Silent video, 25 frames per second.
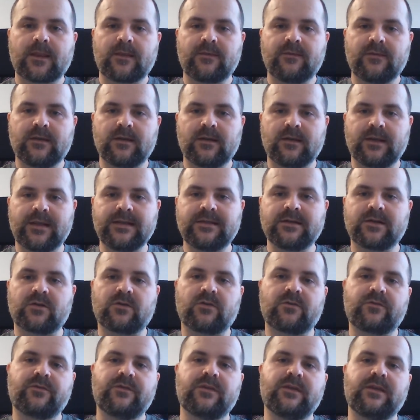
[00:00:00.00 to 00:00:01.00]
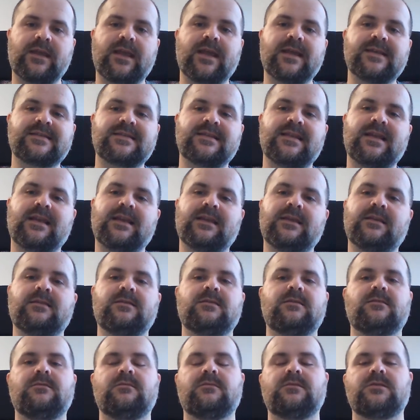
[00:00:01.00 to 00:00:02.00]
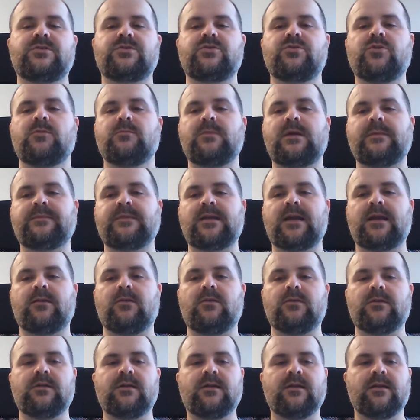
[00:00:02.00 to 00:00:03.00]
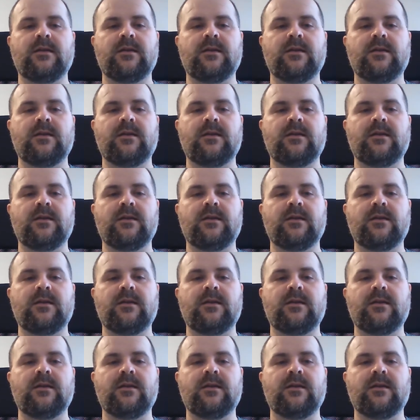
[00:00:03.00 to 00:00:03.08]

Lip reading: the leader of the SA, Sturmabteilung,